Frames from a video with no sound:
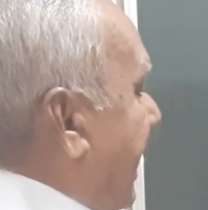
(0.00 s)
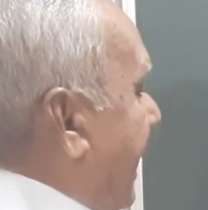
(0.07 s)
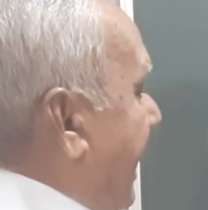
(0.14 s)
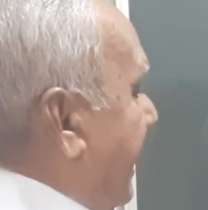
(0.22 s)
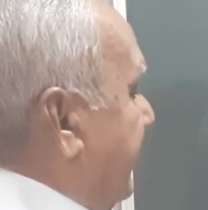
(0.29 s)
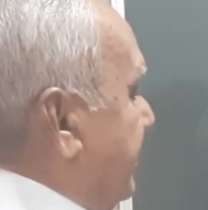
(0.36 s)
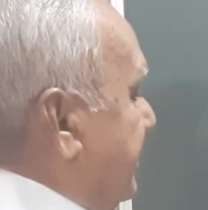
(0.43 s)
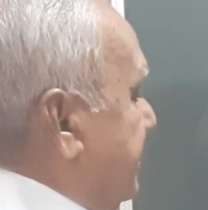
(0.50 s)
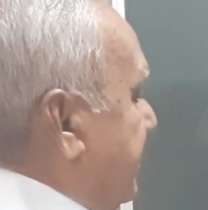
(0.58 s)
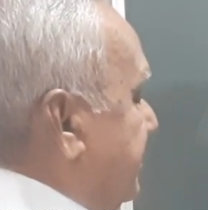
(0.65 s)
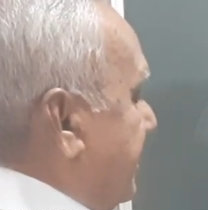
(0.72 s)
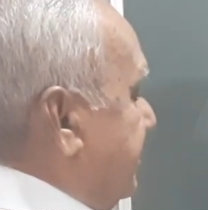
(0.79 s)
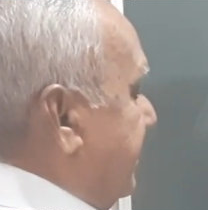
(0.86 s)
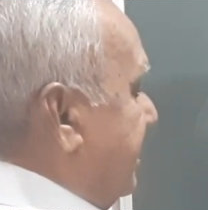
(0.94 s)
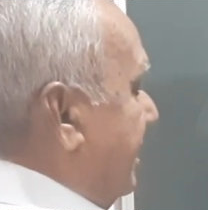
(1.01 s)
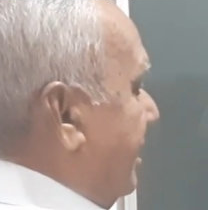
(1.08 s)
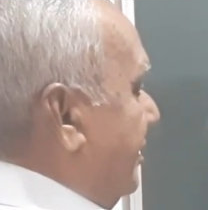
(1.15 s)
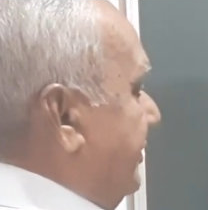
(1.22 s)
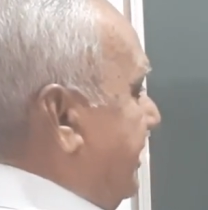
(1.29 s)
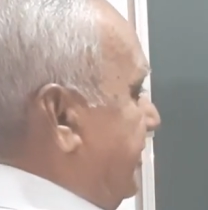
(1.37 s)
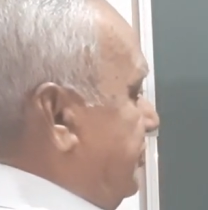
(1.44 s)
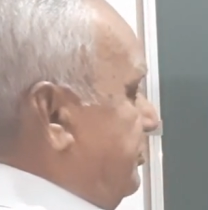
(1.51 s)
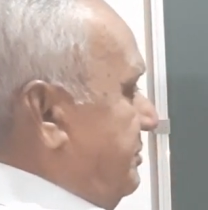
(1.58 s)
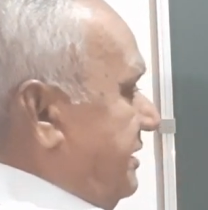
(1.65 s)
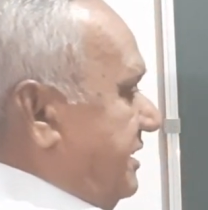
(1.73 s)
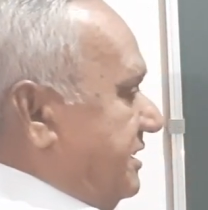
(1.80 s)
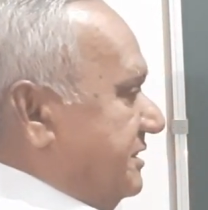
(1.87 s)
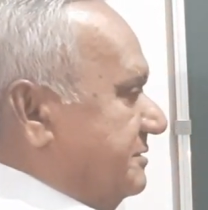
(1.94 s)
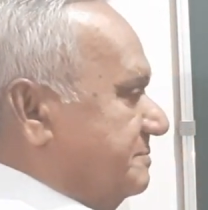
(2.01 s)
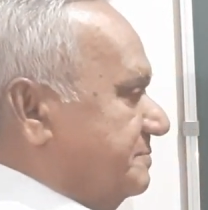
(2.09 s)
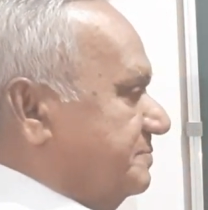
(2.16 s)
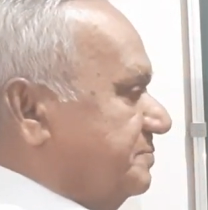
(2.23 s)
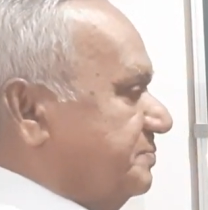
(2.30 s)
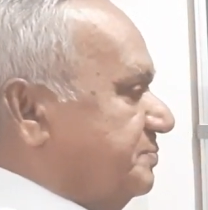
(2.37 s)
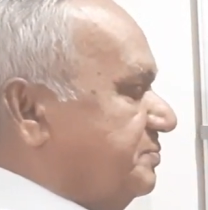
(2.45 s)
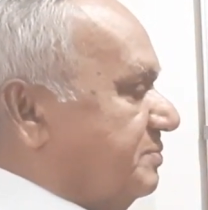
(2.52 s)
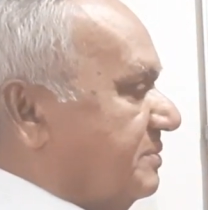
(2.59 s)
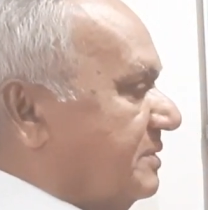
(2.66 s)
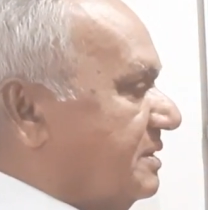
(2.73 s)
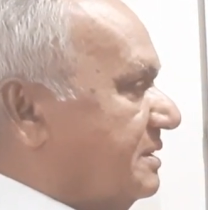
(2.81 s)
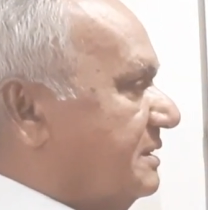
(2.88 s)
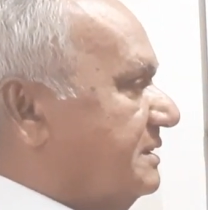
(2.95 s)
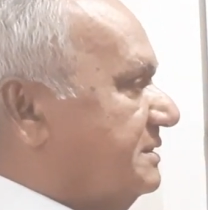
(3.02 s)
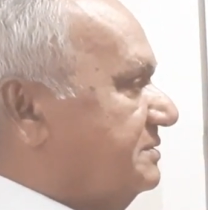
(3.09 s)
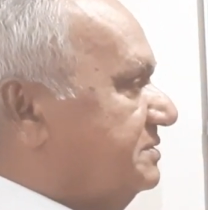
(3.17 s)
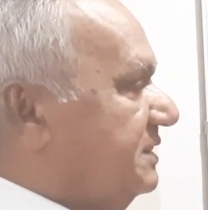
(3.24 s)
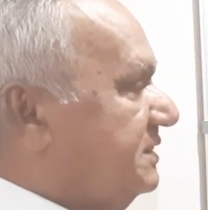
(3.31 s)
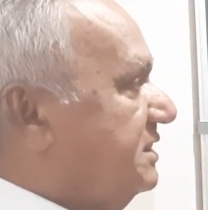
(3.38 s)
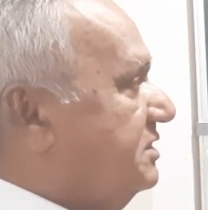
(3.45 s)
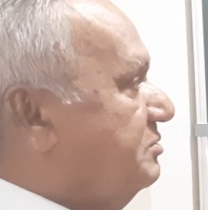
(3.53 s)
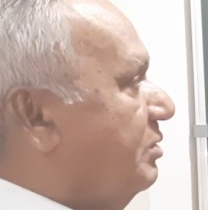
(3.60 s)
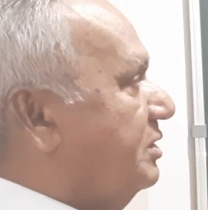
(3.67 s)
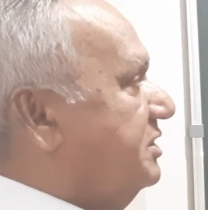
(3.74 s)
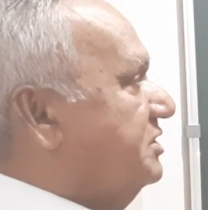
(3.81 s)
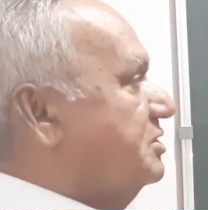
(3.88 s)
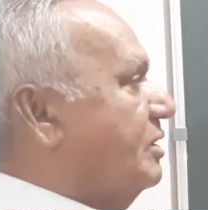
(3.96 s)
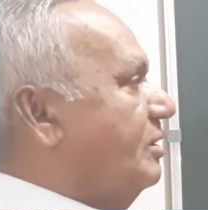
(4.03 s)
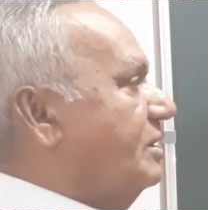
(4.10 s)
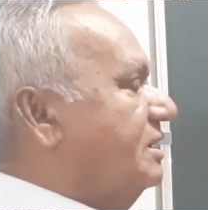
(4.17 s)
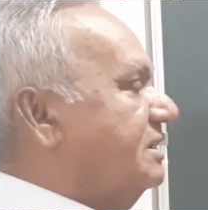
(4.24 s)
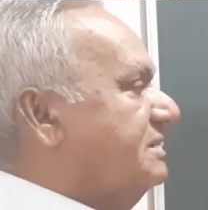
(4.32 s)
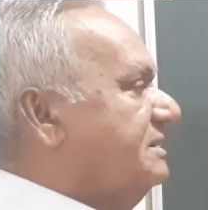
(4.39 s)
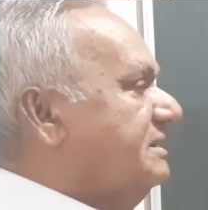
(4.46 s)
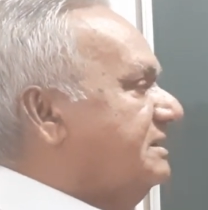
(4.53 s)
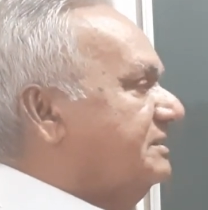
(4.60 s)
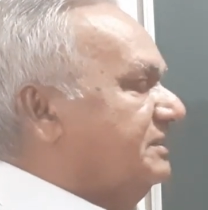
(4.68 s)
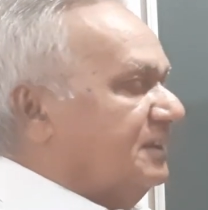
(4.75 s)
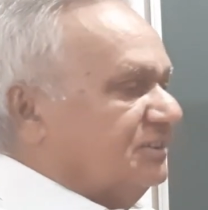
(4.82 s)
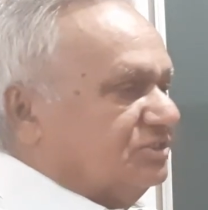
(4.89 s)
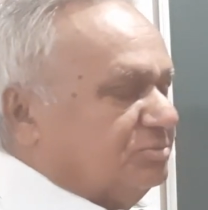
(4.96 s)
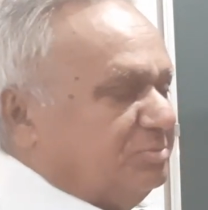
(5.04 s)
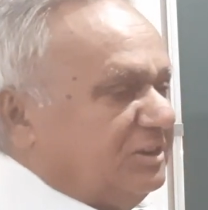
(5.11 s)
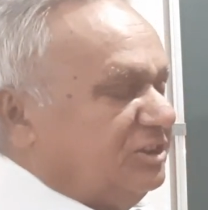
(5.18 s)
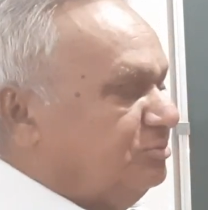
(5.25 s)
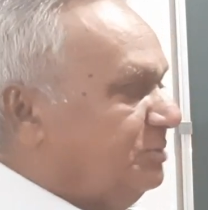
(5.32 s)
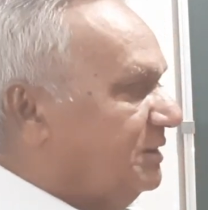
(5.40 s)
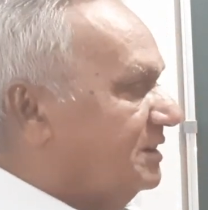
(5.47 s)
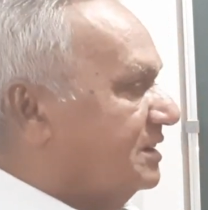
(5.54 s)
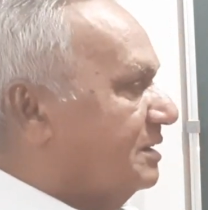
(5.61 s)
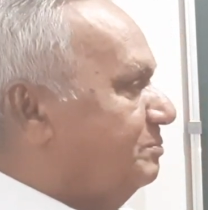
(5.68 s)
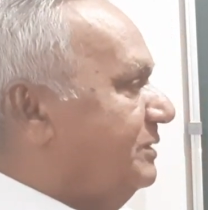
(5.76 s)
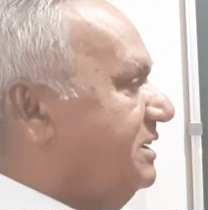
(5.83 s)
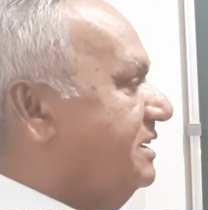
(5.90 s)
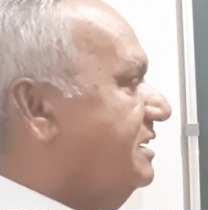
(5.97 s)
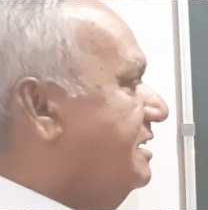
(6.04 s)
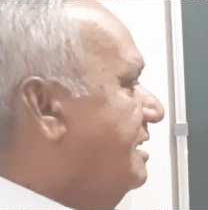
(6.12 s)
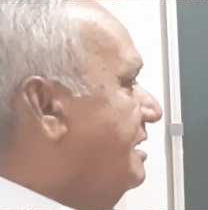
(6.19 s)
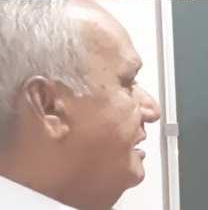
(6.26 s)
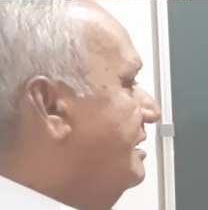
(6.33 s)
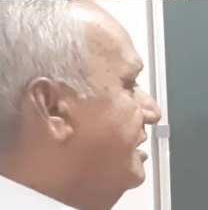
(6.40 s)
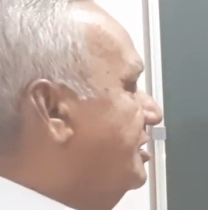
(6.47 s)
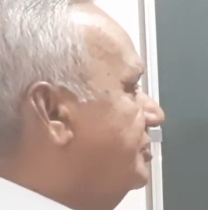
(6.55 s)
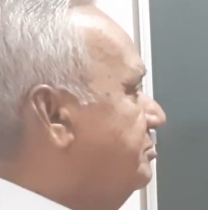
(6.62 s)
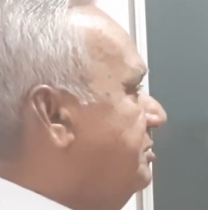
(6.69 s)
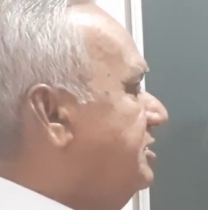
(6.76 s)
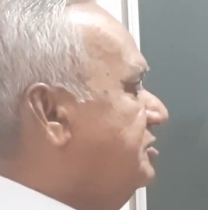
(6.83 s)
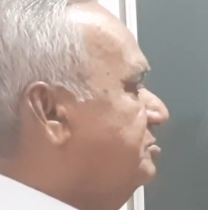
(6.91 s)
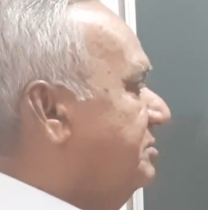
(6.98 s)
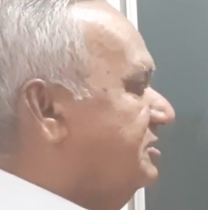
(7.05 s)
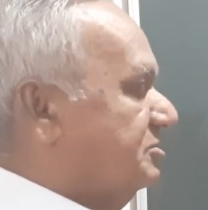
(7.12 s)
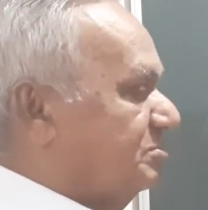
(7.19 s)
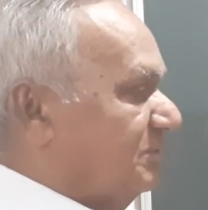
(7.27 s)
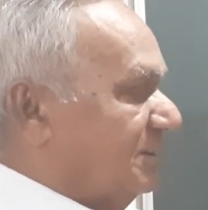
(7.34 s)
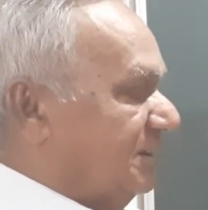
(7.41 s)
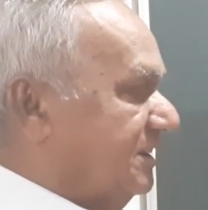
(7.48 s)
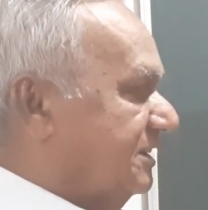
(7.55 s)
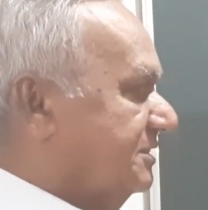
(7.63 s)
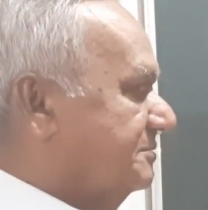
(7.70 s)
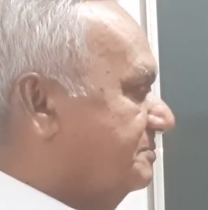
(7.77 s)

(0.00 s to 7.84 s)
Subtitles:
and this is the signal of HB. This is what is called the spin-spin coupling or spin-spin splitting.